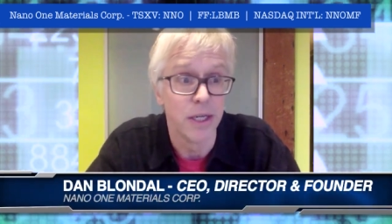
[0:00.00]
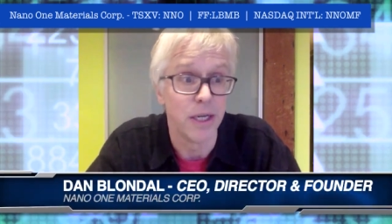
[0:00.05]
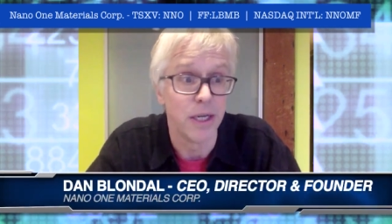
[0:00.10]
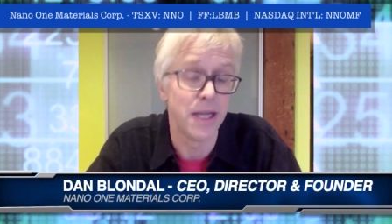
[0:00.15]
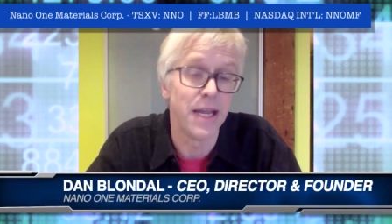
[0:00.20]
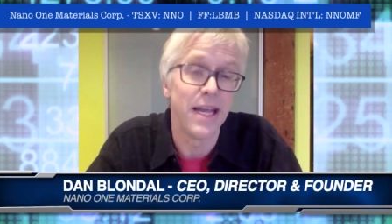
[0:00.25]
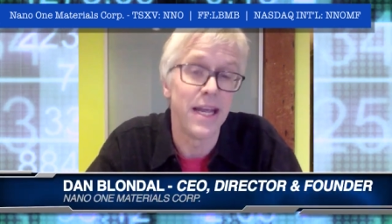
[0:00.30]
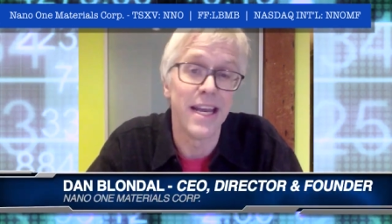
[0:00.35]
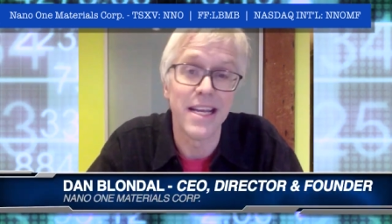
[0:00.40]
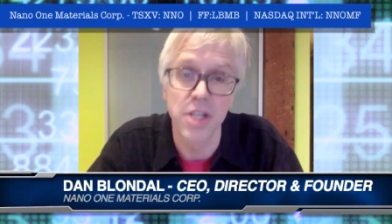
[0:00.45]

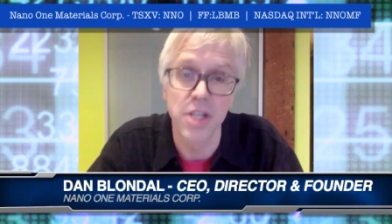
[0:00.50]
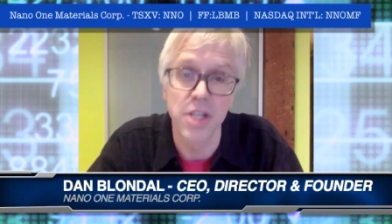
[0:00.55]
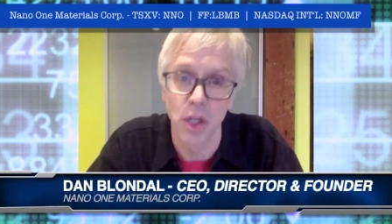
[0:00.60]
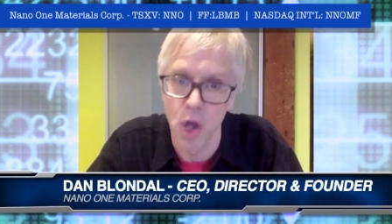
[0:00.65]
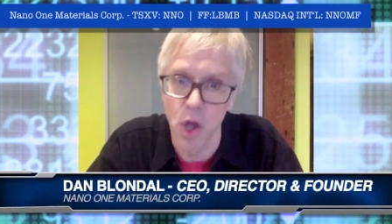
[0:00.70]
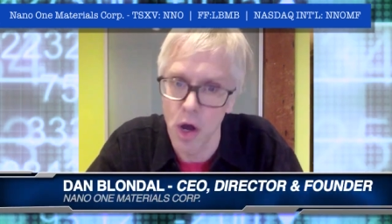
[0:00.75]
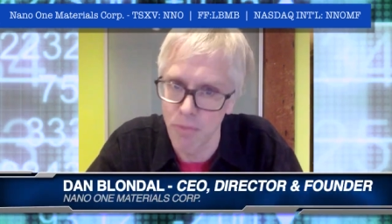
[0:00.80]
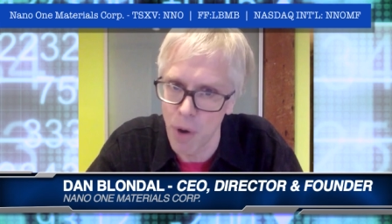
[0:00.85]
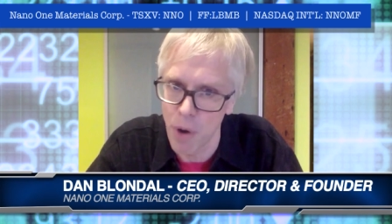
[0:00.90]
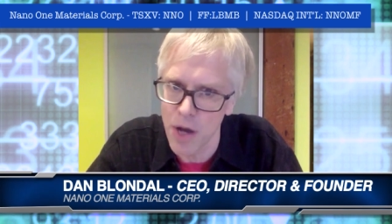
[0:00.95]
it, it is a
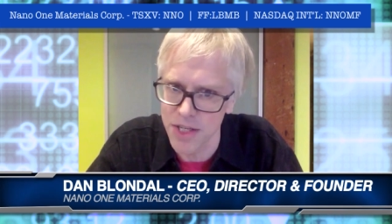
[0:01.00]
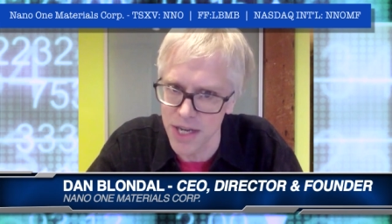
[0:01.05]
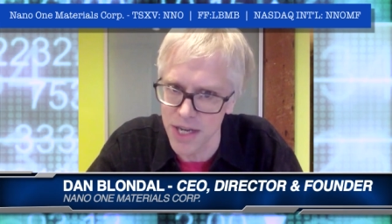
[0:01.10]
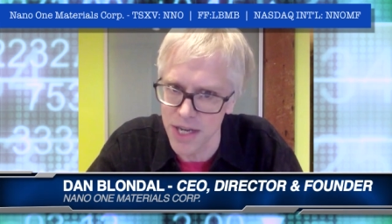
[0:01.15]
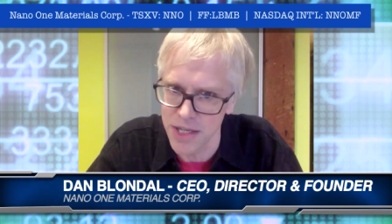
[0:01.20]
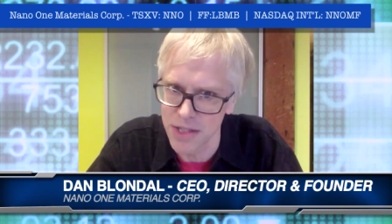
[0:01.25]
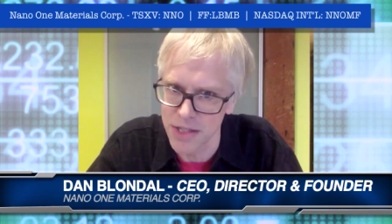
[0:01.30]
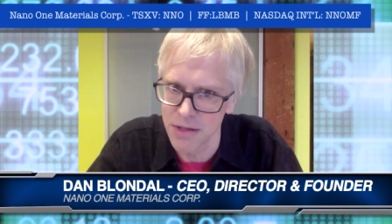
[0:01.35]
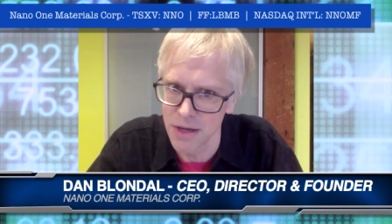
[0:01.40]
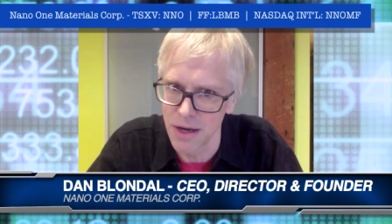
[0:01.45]
long
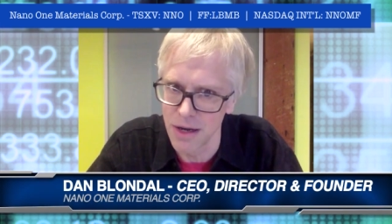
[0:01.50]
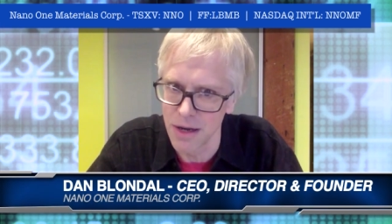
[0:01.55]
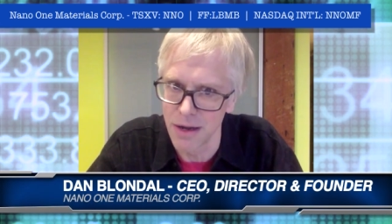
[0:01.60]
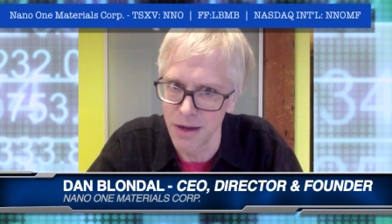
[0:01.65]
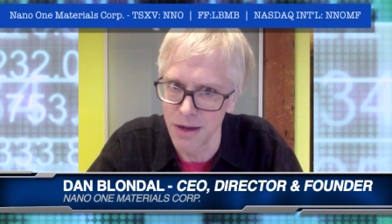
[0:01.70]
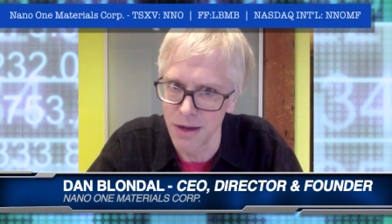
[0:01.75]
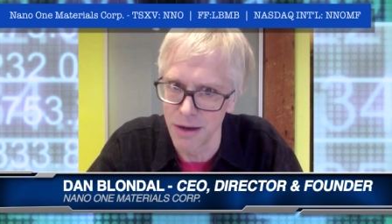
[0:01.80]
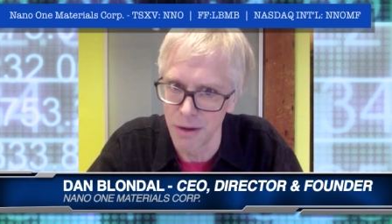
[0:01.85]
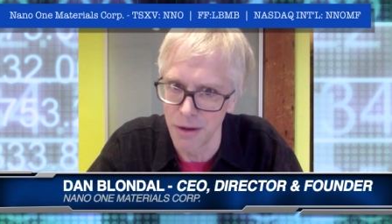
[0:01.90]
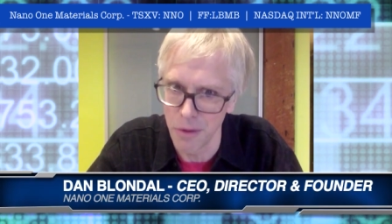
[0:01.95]
process. Uh,
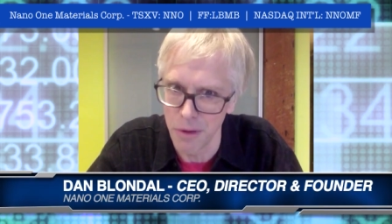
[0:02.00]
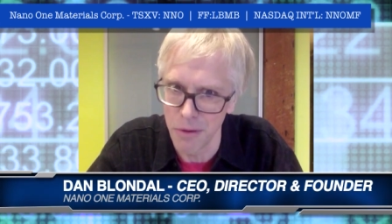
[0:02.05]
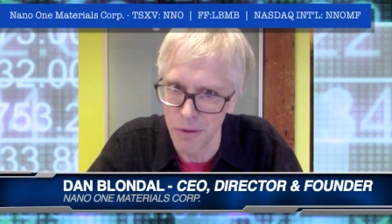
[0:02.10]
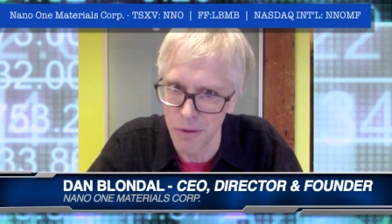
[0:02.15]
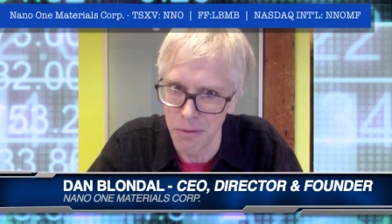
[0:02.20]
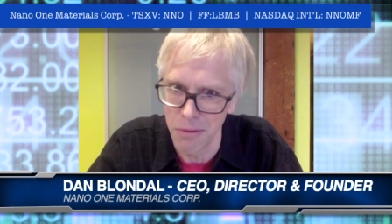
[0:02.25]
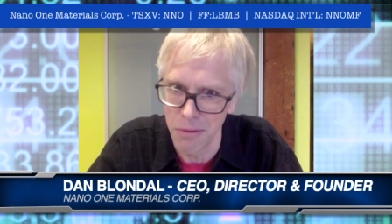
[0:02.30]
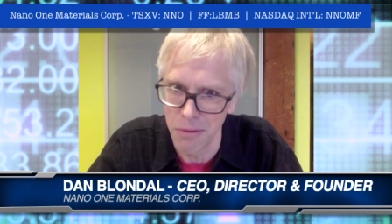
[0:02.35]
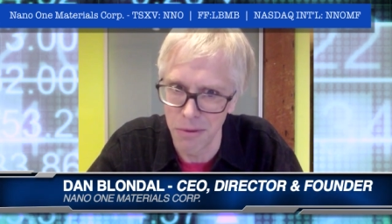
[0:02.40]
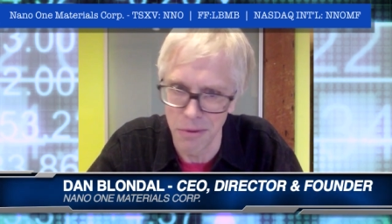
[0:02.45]
you know, you
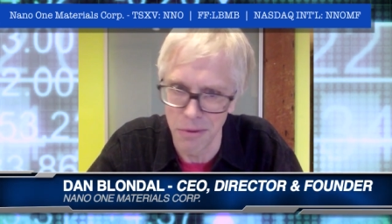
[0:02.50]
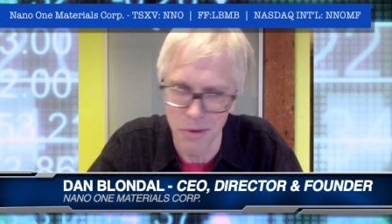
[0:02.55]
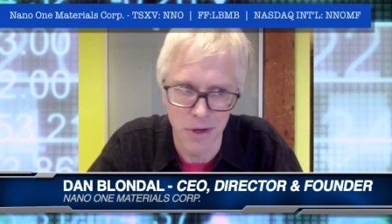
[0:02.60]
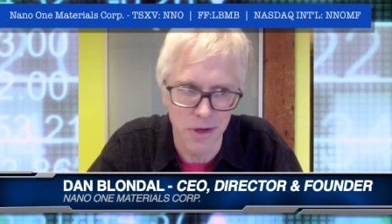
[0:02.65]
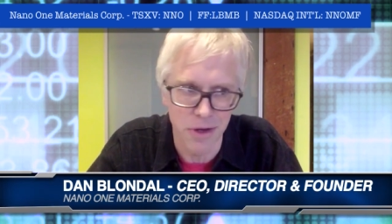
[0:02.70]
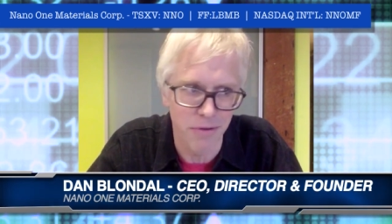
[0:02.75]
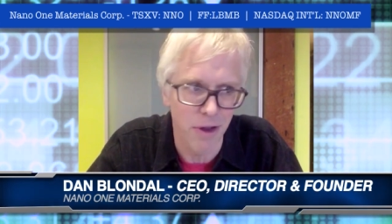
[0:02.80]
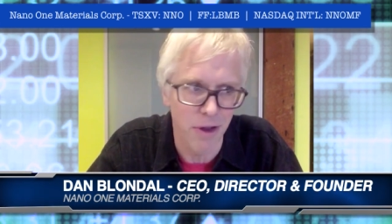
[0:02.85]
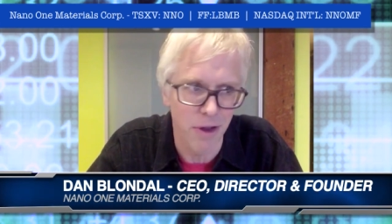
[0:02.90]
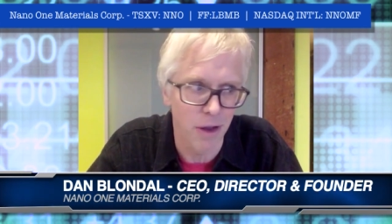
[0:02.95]
you you
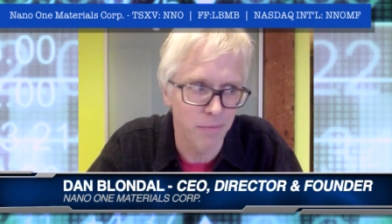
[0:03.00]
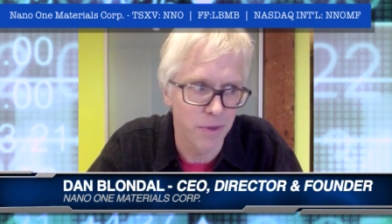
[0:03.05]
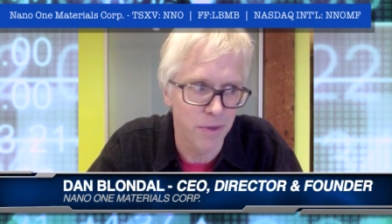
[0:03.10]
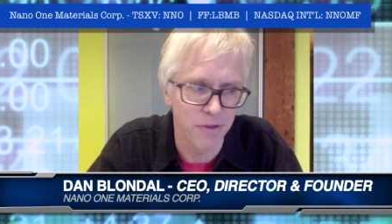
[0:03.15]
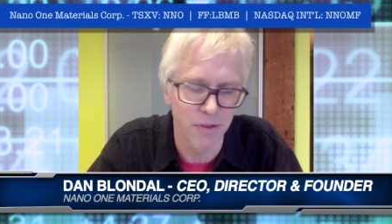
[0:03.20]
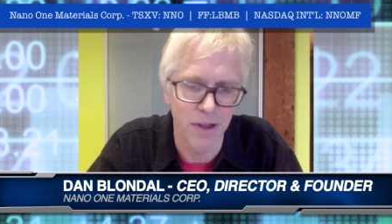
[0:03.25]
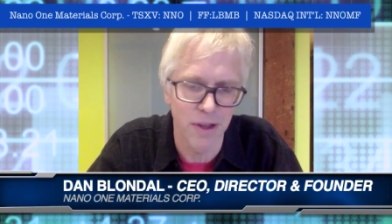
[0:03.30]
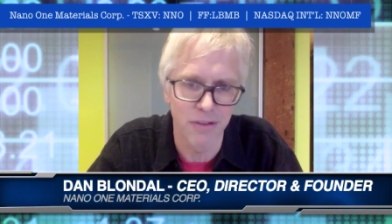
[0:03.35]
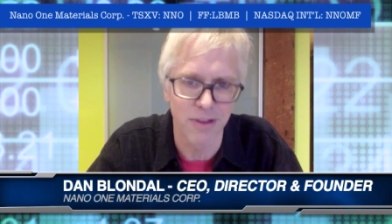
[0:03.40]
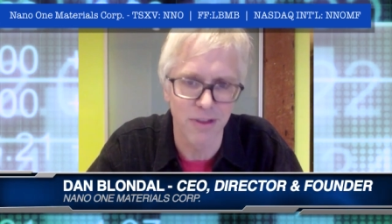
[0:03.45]
develop
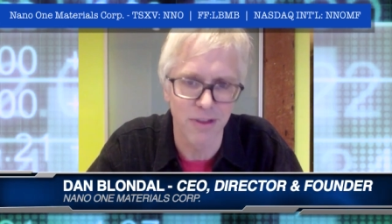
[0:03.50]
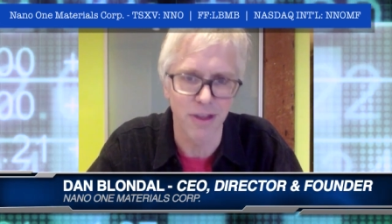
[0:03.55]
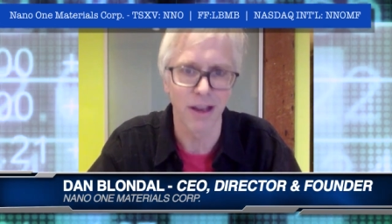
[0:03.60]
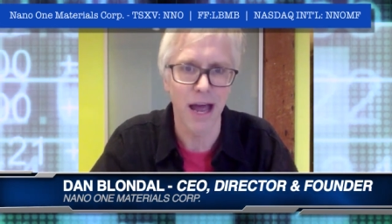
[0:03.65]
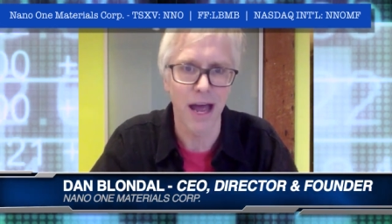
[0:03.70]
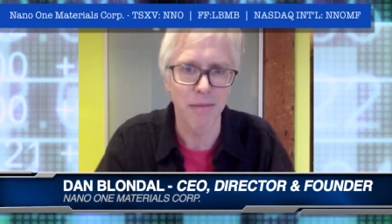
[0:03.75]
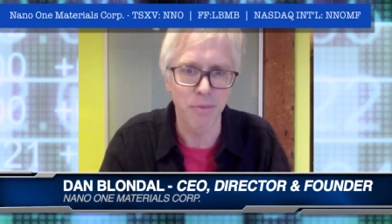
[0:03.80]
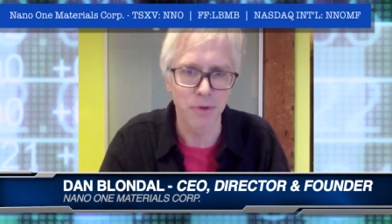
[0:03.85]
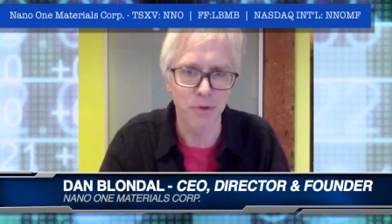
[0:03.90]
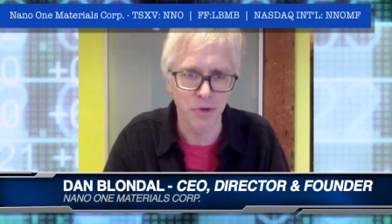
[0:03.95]
these things at the
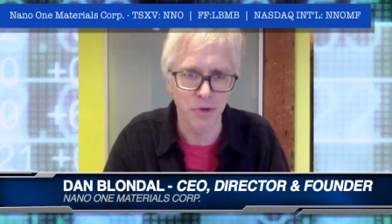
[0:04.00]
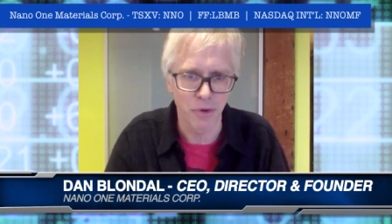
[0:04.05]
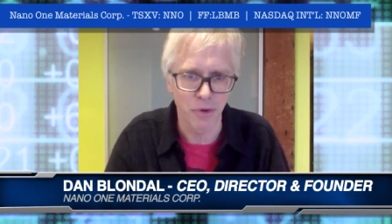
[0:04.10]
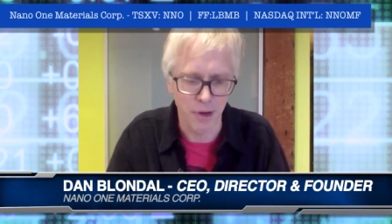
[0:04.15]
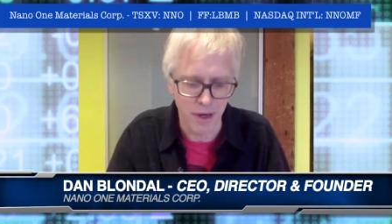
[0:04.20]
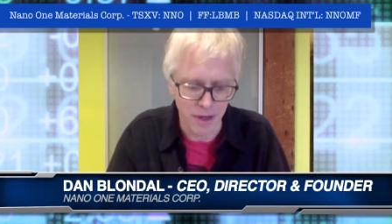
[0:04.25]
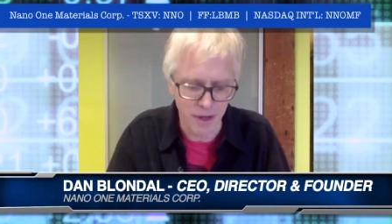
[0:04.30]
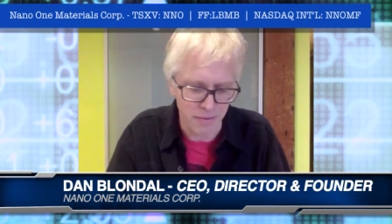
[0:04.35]
laboratory.